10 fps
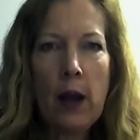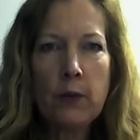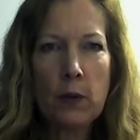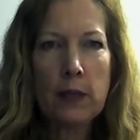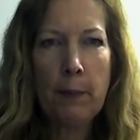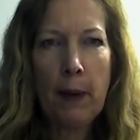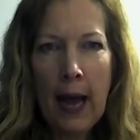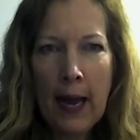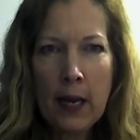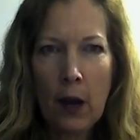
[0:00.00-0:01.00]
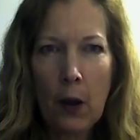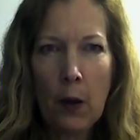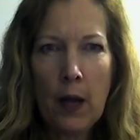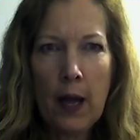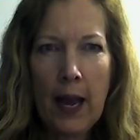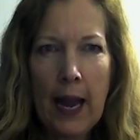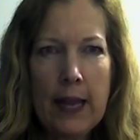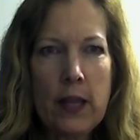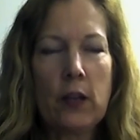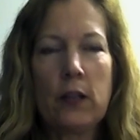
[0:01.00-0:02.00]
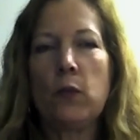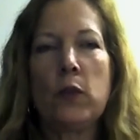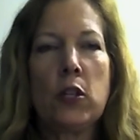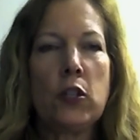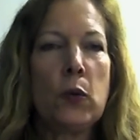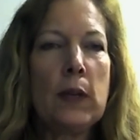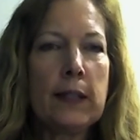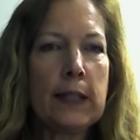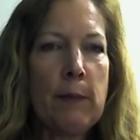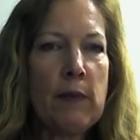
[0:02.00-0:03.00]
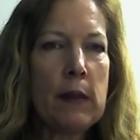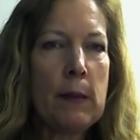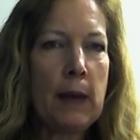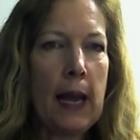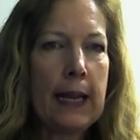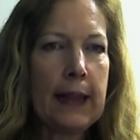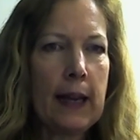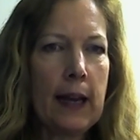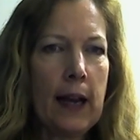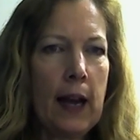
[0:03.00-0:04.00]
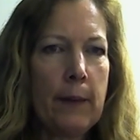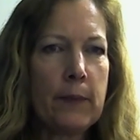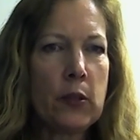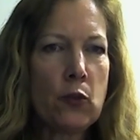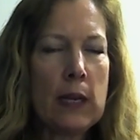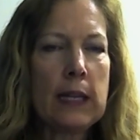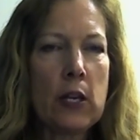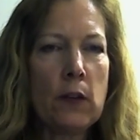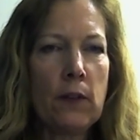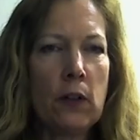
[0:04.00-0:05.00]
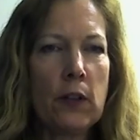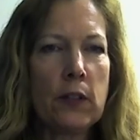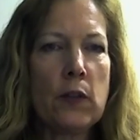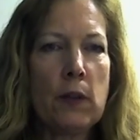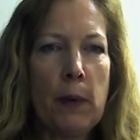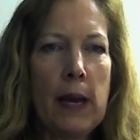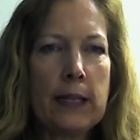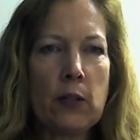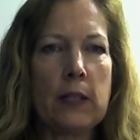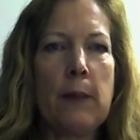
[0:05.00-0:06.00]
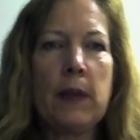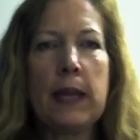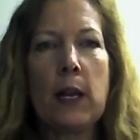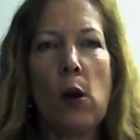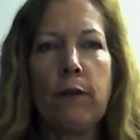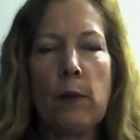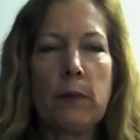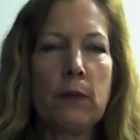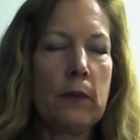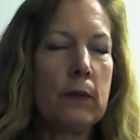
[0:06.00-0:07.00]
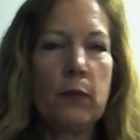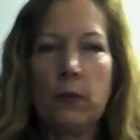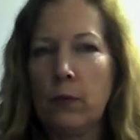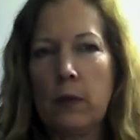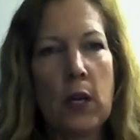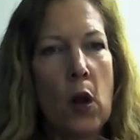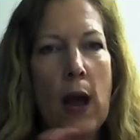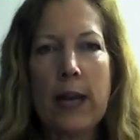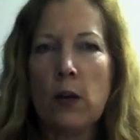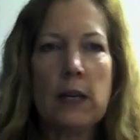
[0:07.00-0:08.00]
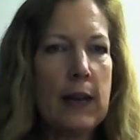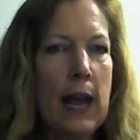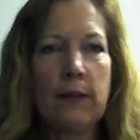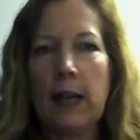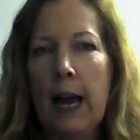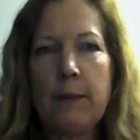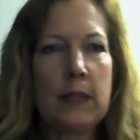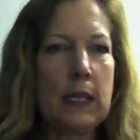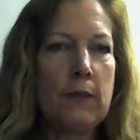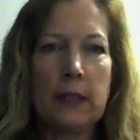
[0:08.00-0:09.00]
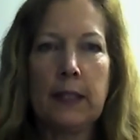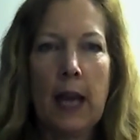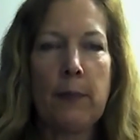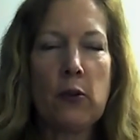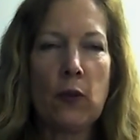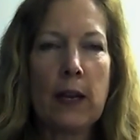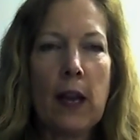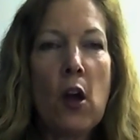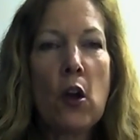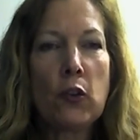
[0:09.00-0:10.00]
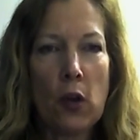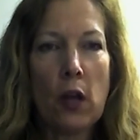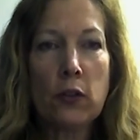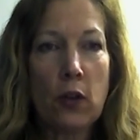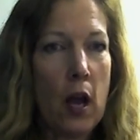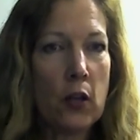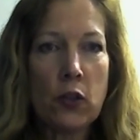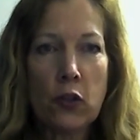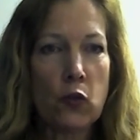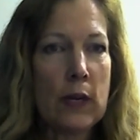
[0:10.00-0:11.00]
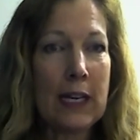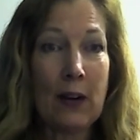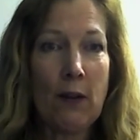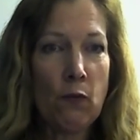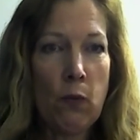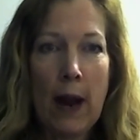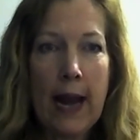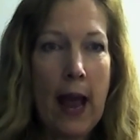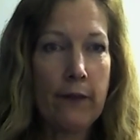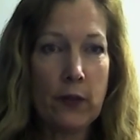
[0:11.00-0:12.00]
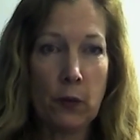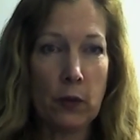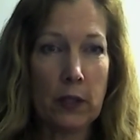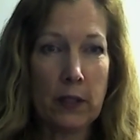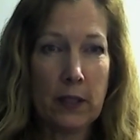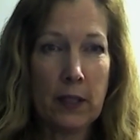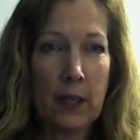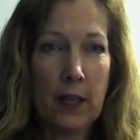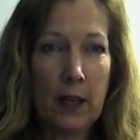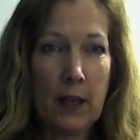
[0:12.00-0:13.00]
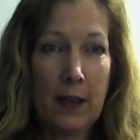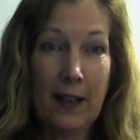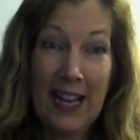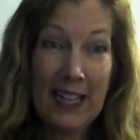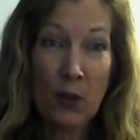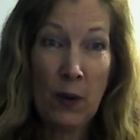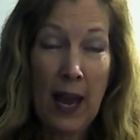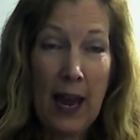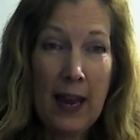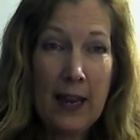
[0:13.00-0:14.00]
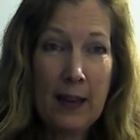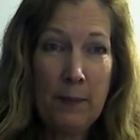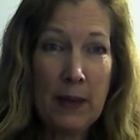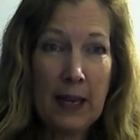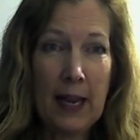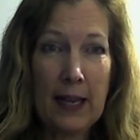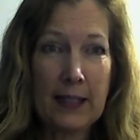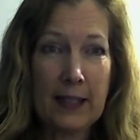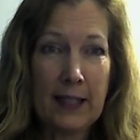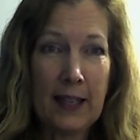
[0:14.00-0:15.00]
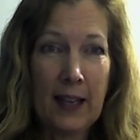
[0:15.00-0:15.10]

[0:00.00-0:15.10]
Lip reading: I'm doing the PIO. And when you're doing some of them, like the strength intervals or the bonds or something, they go from, I don't even have time to even stop and drink. So I'll just drink it right afterwards. That's okay, because